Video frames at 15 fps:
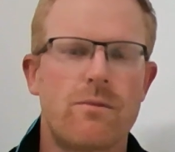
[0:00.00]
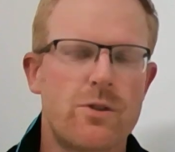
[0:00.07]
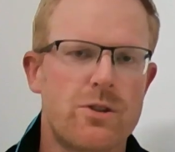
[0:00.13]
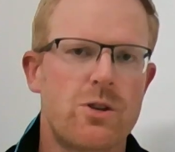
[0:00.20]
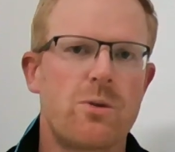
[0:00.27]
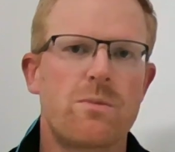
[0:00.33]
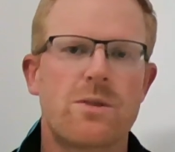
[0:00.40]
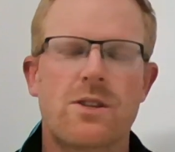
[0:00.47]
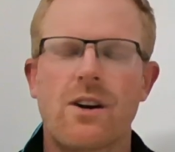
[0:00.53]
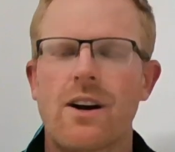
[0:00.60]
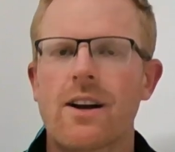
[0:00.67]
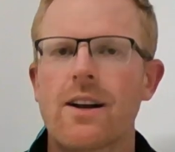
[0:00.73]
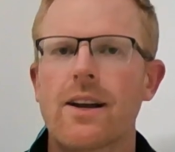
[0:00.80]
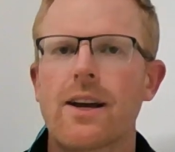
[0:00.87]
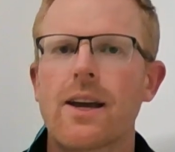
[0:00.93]
resume
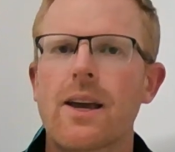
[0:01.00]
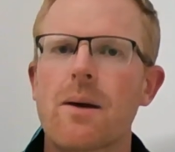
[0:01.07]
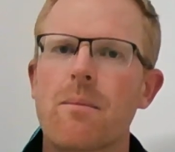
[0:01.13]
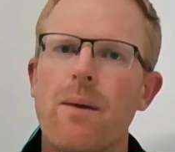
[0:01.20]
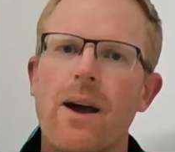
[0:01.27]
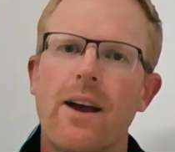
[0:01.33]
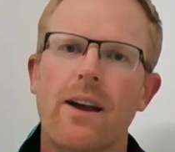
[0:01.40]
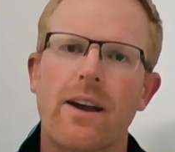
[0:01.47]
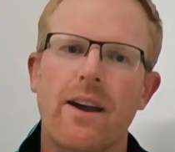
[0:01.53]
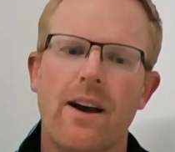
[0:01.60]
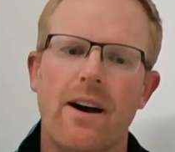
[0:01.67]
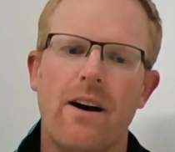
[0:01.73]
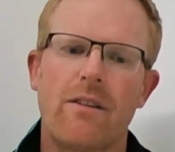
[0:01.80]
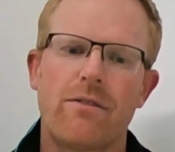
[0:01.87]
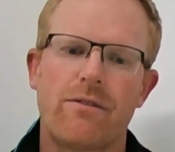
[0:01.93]
cycling and get back in
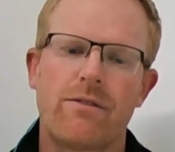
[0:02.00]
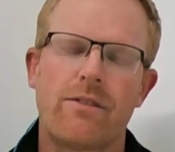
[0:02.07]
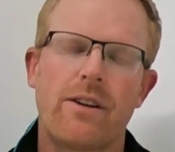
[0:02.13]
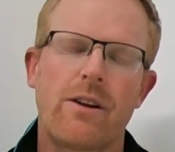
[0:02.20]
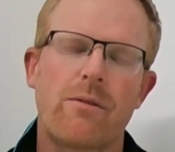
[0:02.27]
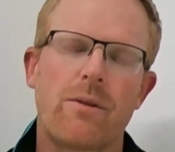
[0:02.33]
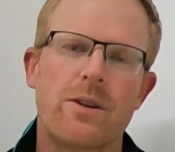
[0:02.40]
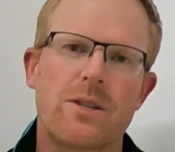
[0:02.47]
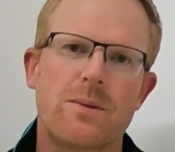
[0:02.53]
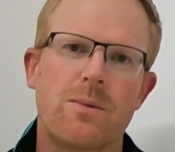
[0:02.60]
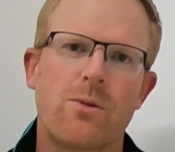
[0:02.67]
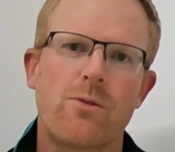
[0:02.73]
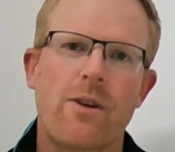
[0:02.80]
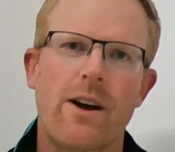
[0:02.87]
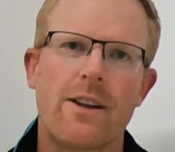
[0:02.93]
calf at
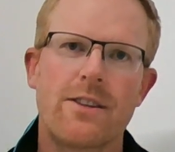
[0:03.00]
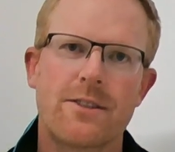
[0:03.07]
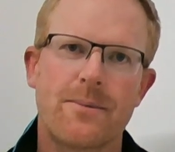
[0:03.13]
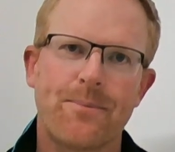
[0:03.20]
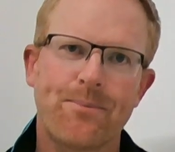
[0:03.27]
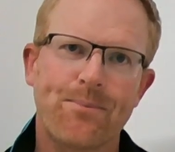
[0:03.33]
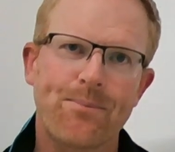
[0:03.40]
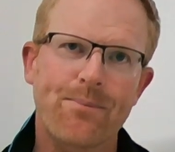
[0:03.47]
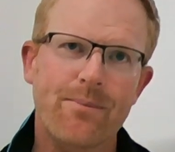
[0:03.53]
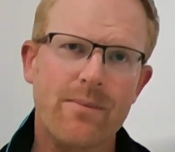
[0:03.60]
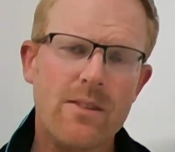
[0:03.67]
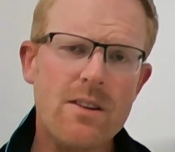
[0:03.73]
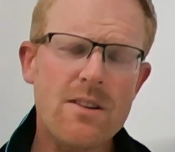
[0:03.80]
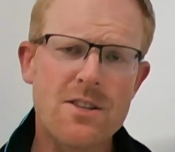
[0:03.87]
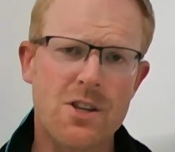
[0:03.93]
reasonable rates.
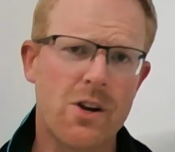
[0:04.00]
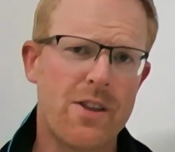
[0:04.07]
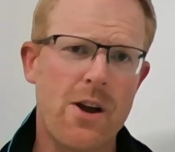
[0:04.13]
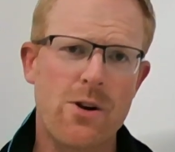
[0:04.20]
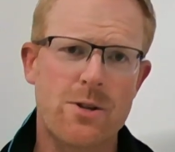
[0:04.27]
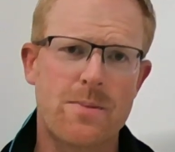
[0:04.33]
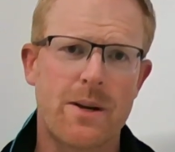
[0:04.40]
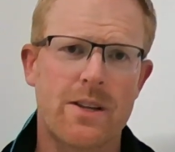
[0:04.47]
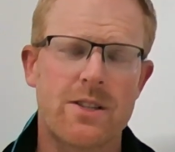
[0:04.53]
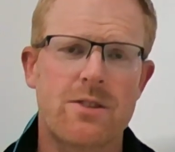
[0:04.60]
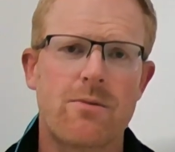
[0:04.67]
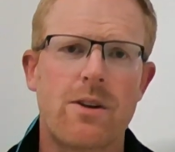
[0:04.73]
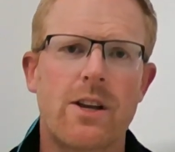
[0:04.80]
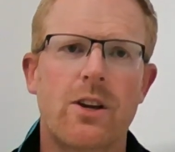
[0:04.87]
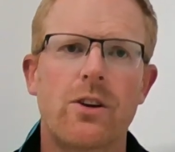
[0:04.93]
So in that respect, it's a
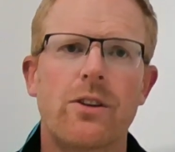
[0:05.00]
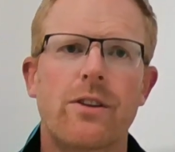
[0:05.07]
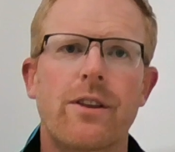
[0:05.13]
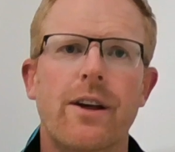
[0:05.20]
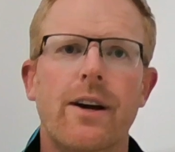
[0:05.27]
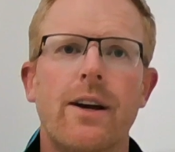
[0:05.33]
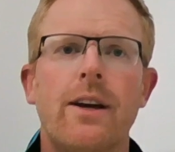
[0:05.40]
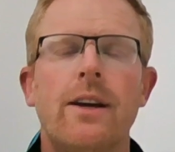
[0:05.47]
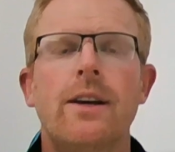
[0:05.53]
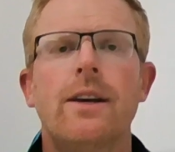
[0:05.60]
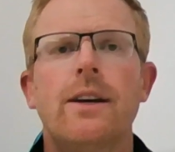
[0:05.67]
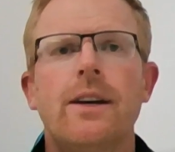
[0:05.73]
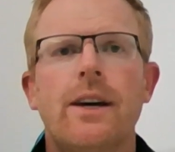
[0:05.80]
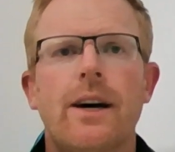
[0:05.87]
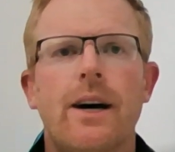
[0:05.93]
really good thing.
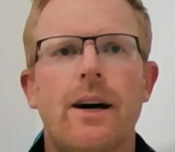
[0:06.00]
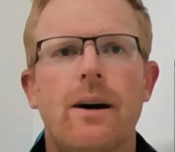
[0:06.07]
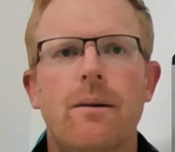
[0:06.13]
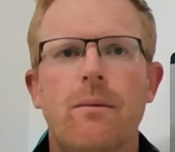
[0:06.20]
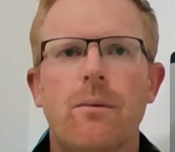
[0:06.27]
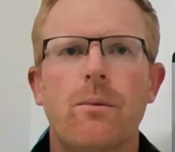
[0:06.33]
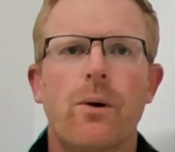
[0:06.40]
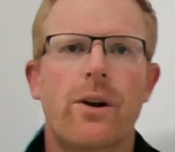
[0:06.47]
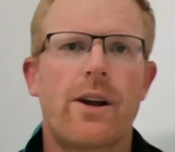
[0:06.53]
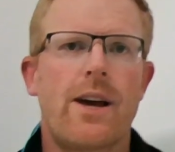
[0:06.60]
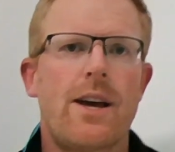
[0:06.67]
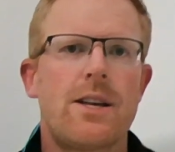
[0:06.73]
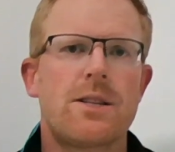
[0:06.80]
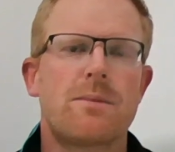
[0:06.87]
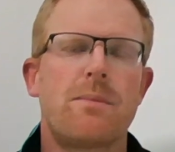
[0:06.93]
What it
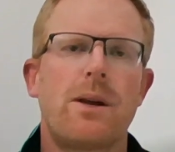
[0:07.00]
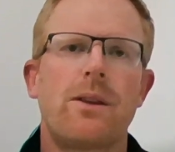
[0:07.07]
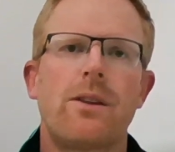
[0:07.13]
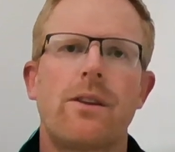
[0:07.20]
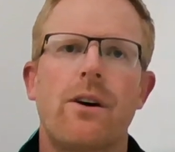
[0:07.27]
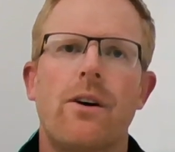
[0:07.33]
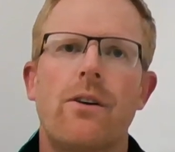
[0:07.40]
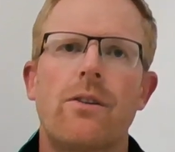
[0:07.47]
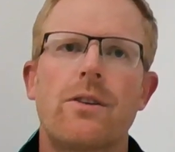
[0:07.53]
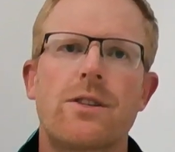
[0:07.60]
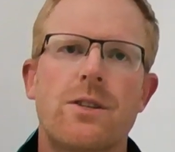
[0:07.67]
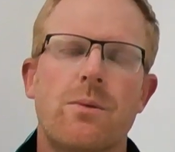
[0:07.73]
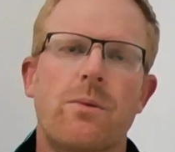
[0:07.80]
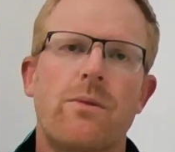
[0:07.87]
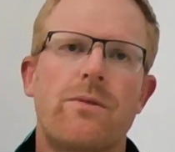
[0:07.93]
has meant, though, is
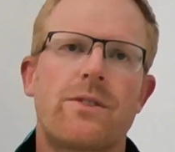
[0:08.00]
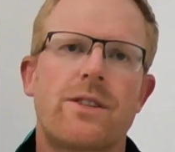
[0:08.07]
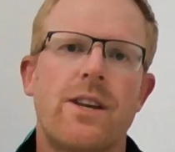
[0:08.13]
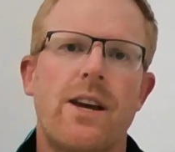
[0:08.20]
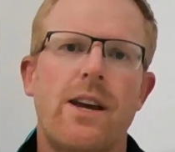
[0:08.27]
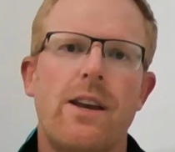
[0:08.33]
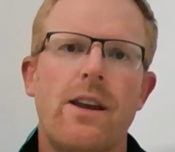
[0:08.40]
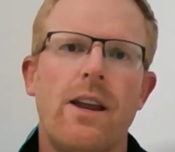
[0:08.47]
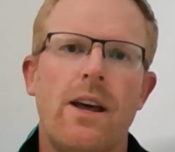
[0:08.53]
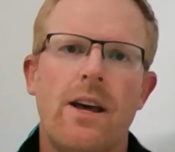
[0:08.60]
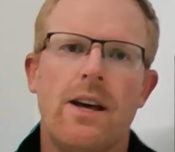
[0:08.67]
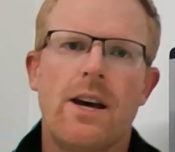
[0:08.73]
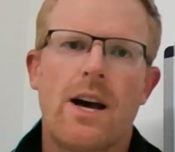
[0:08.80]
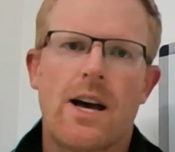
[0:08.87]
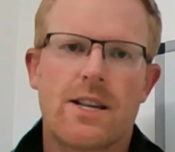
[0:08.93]
that we've seen
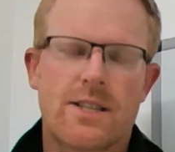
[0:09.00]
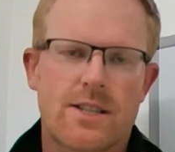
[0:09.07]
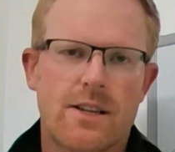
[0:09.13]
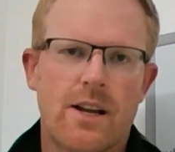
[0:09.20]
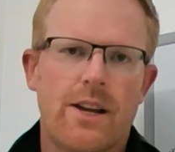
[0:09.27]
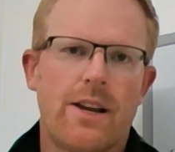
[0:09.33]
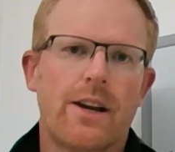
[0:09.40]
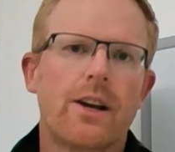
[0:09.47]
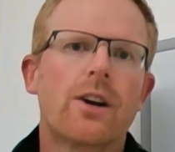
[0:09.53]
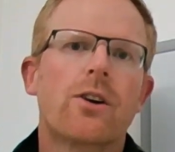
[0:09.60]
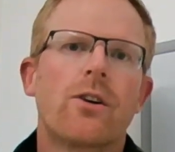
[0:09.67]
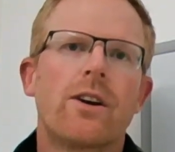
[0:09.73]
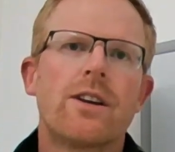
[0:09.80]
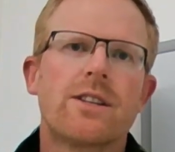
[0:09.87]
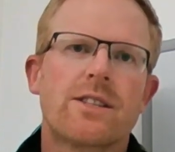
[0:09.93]
a slight
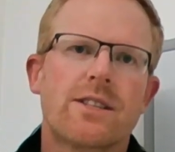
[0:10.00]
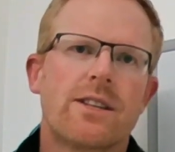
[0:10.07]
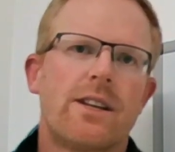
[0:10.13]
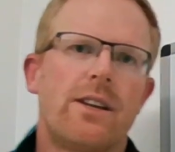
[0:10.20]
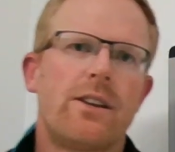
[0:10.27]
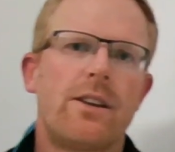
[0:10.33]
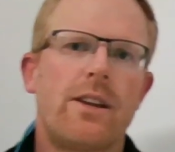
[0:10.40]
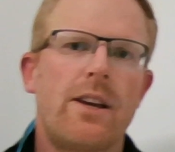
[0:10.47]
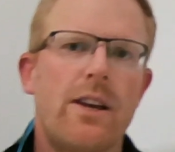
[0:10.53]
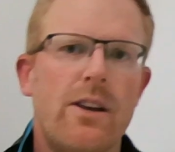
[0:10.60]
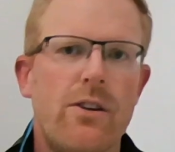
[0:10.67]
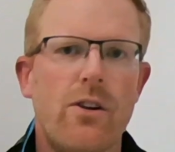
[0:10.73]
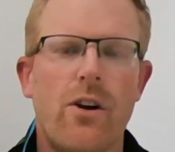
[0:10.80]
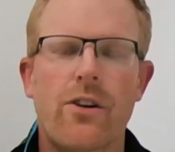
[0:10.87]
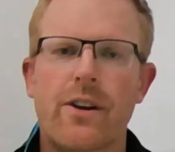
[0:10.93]
increase in the
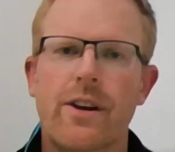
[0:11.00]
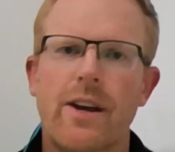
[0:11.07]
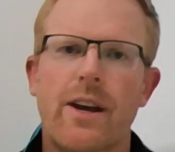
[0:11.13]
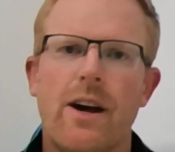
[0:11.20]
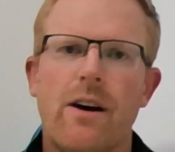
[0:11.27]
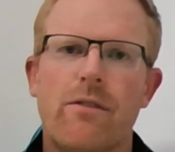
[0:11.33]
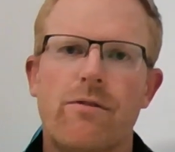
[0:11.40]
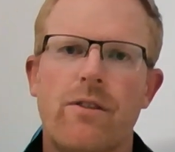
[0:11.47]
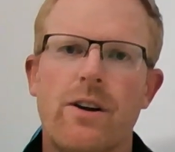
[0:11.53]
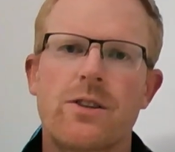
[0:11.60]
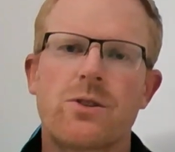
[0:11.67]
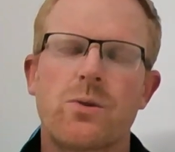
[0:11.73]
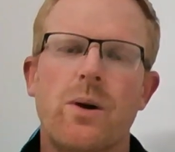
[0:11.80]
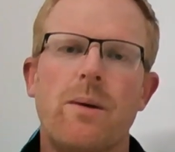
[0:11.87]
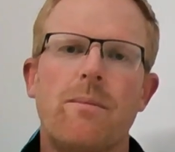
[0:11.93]
not in calf
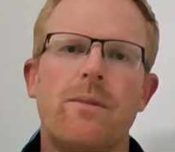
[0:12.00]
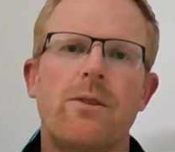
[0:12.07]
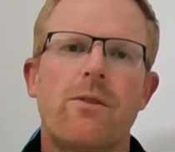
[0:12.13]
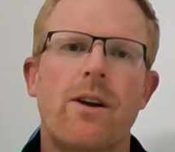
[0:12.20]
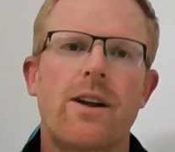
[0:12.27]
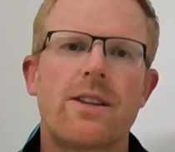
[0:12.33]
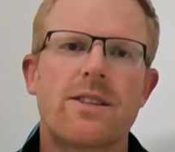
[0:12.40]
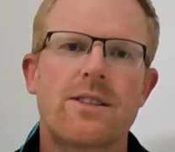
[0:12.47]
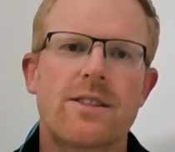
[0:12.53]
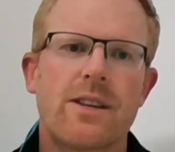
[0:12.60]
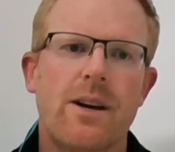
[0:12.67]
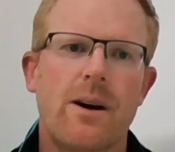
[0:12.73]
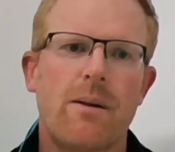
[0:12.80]
rates or empty rates